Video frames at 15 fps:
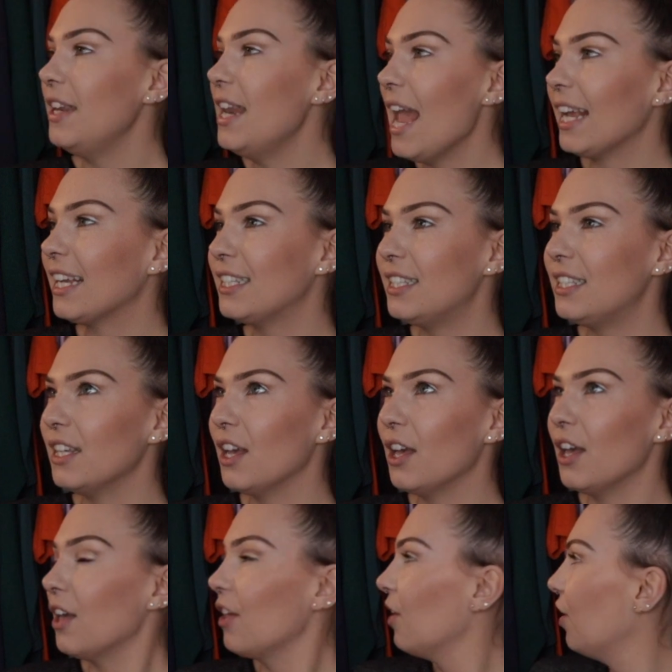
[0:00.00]
next
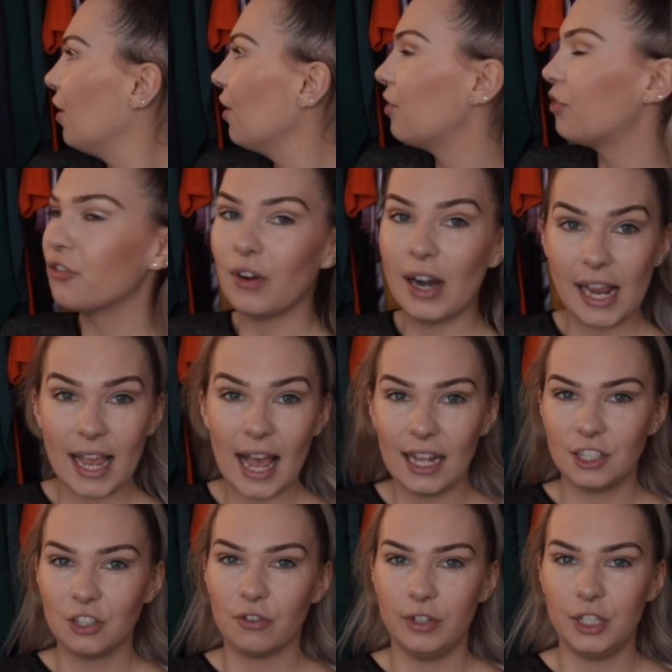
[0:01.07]
3
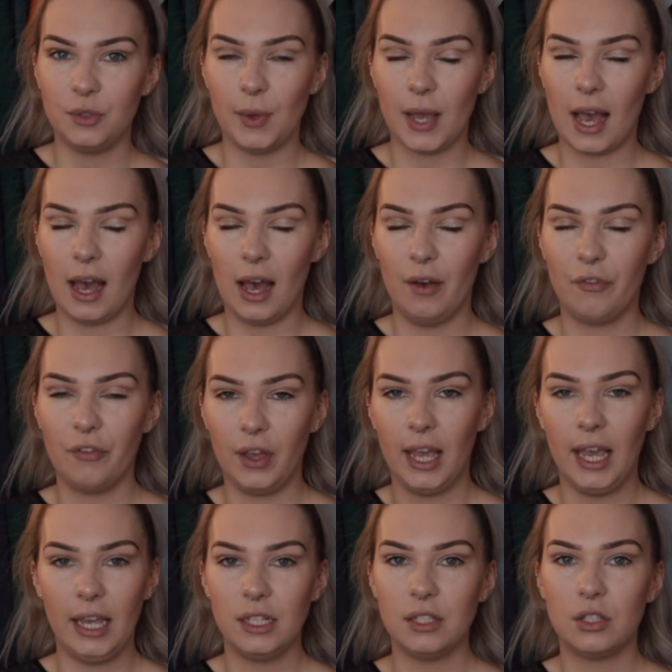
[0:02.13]
categories we have
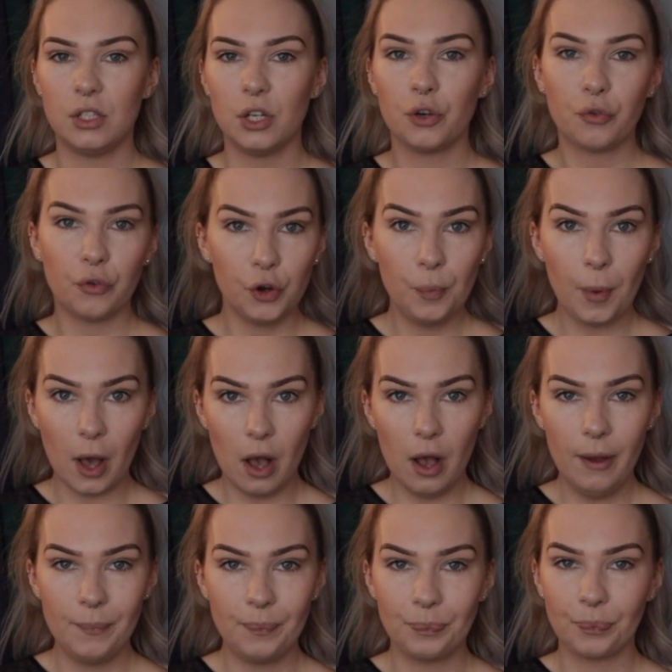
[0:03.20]
is crew
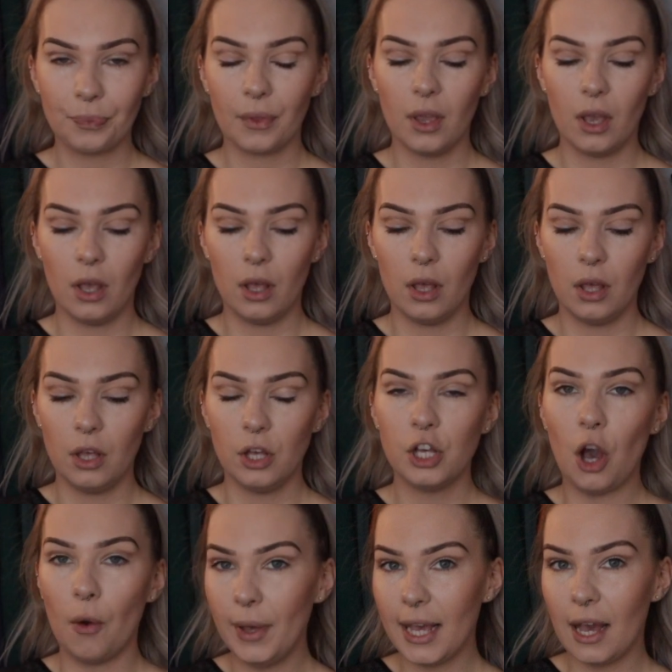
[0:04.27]
bar,
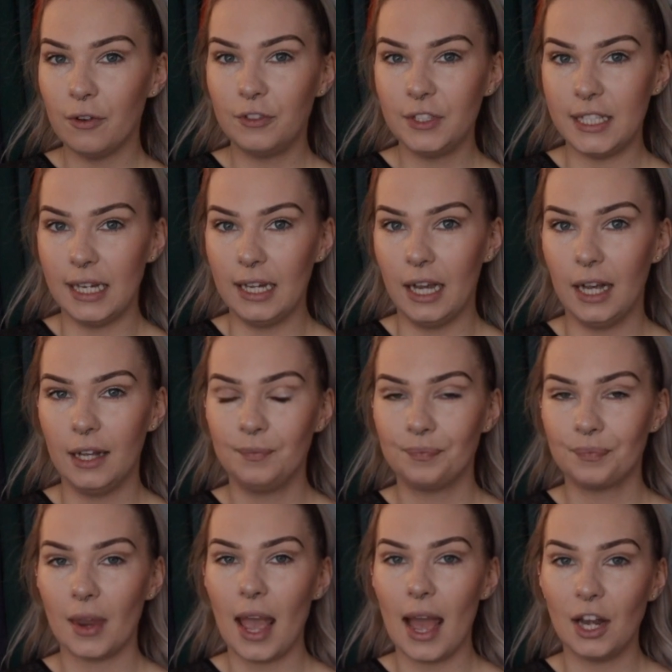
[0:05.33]
going out for dinner,
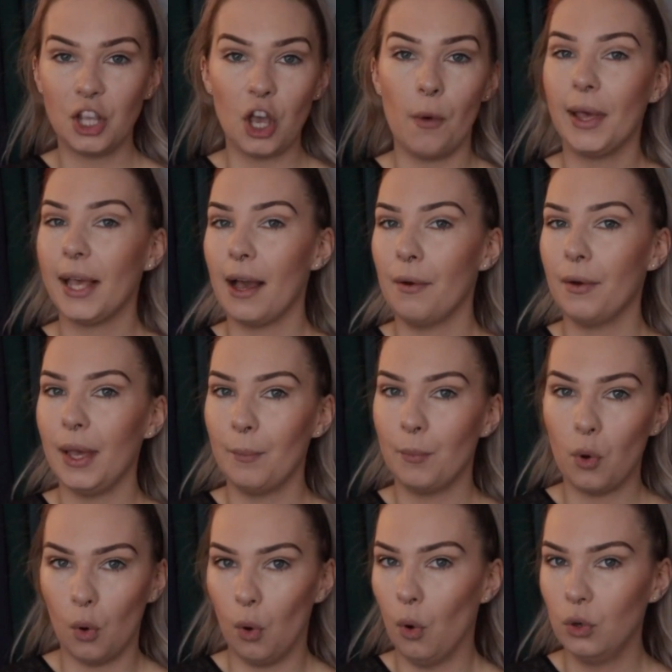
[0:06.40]
and going out in
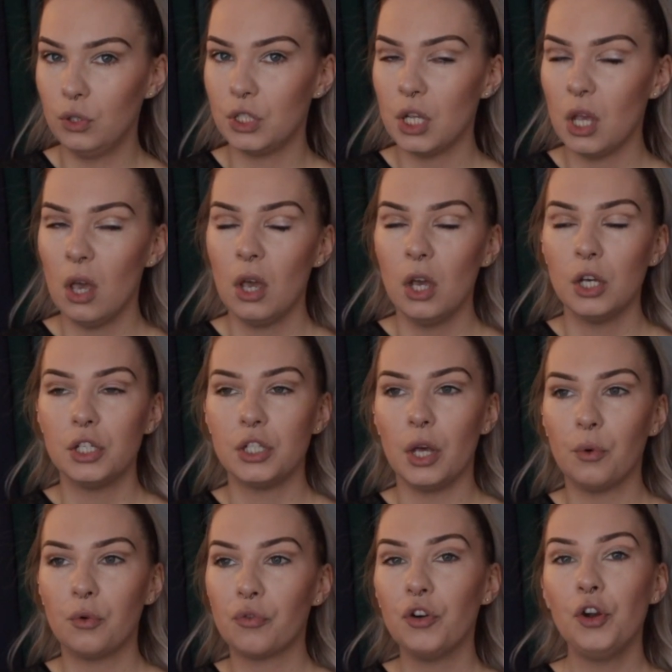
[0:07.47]
port.
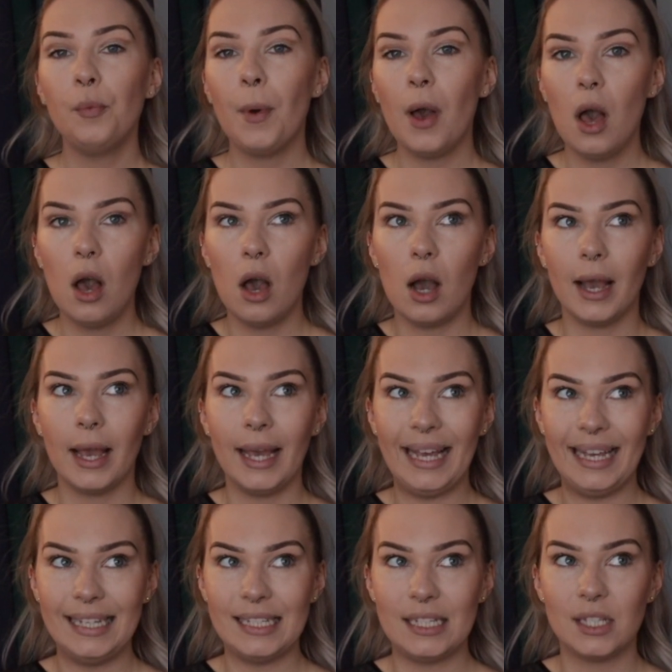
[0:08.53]
So crew bar
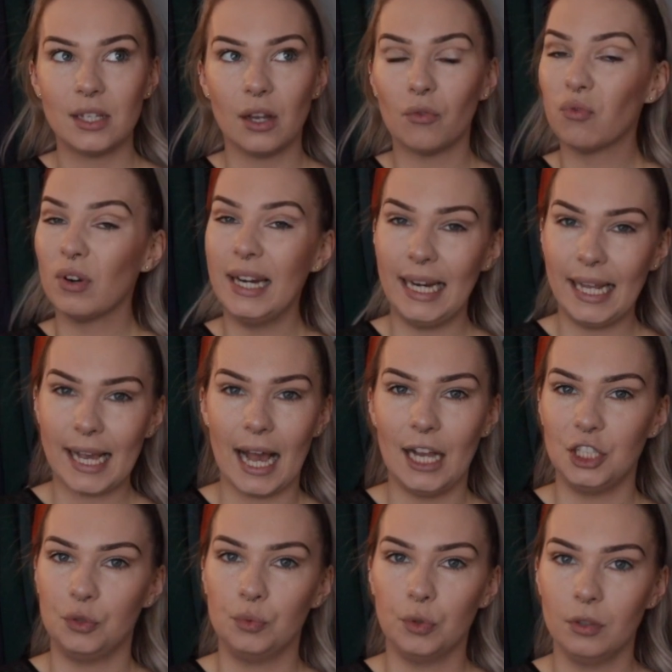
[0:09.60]
is really
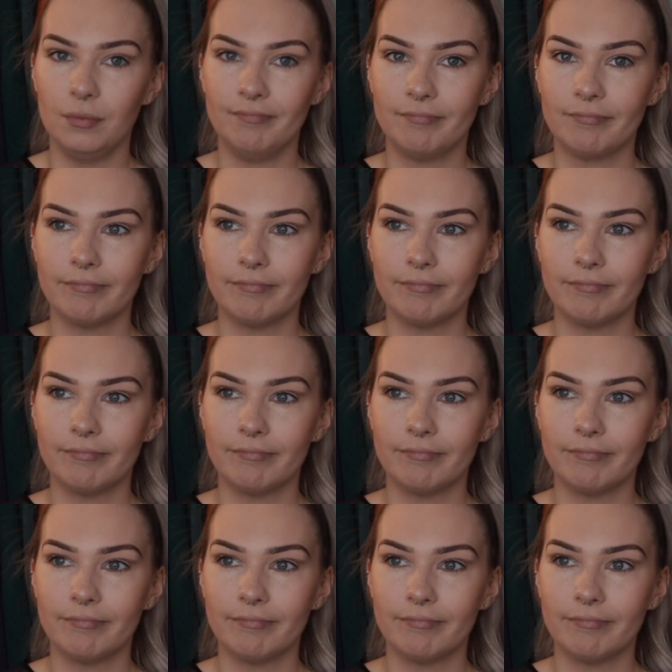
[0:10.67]
casual.